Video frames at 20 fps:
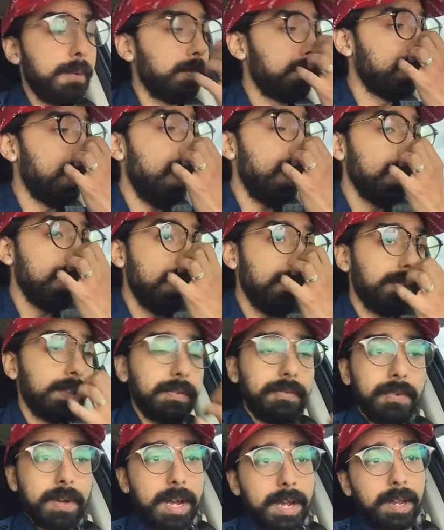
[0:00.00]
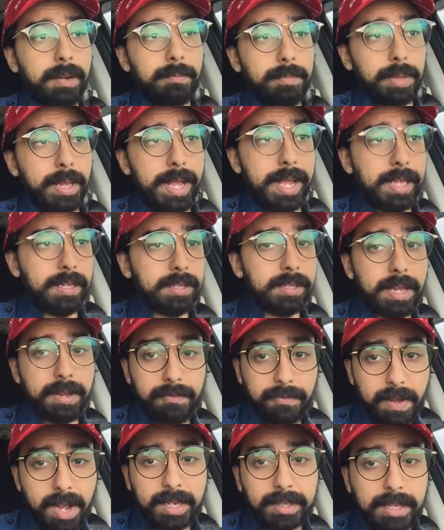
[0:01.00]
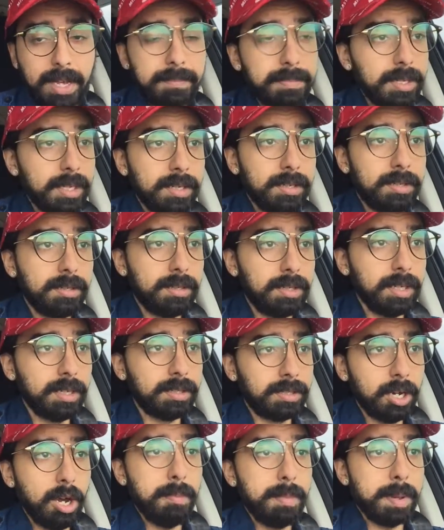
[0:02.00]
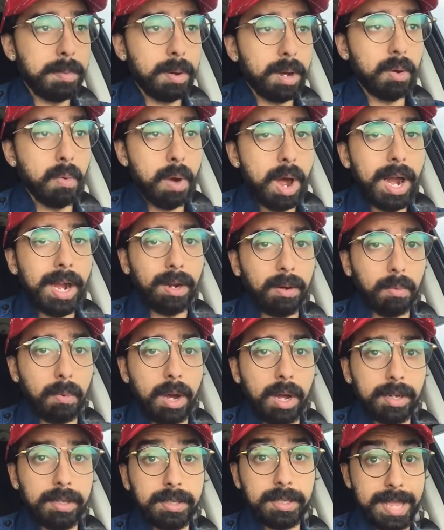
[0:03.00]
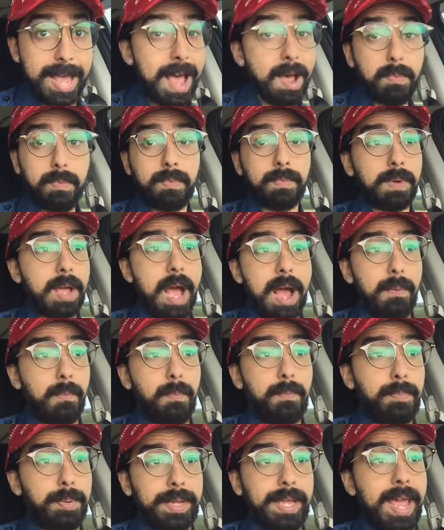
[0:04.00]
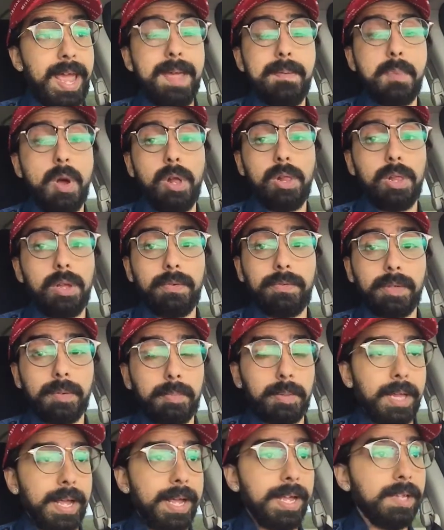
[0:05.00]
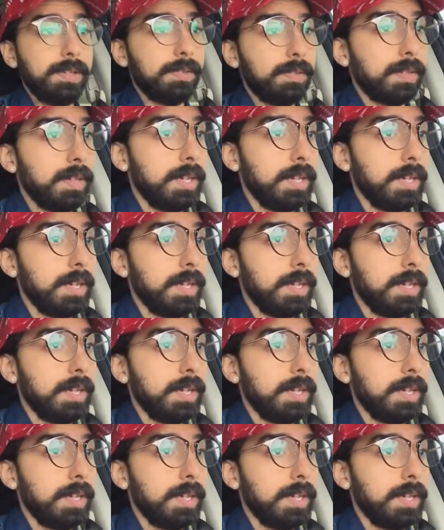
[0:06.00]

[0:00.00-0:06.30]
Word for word: It was all over the fucking place. You fucked up the, the Tobey Maguire one. That got became all over the place